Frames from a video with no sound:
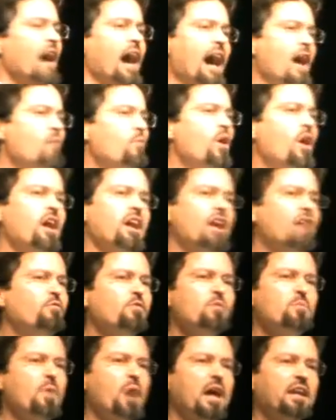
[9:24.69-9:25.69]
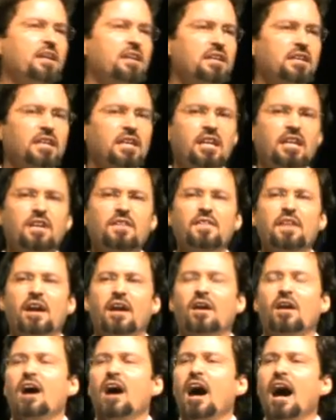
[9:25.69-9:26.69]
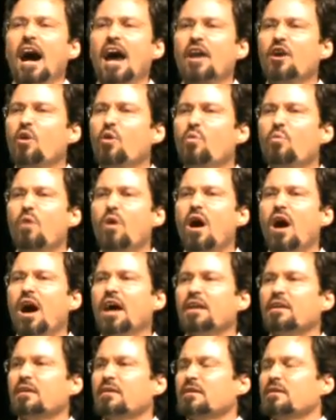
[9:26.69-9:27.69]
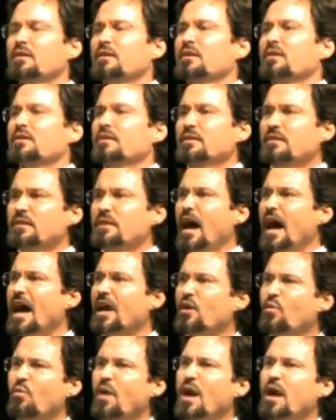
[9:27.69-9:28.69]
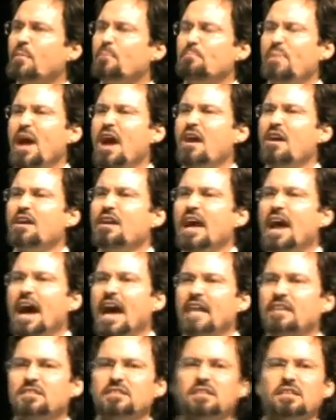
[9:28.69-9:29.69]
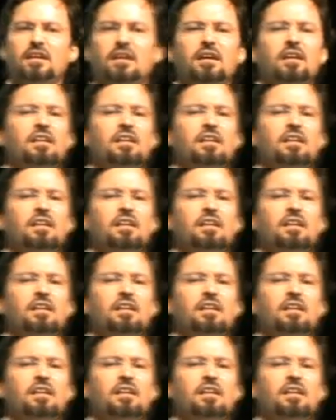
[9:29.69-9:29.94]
I want everybody to get in there. I don't want a paradise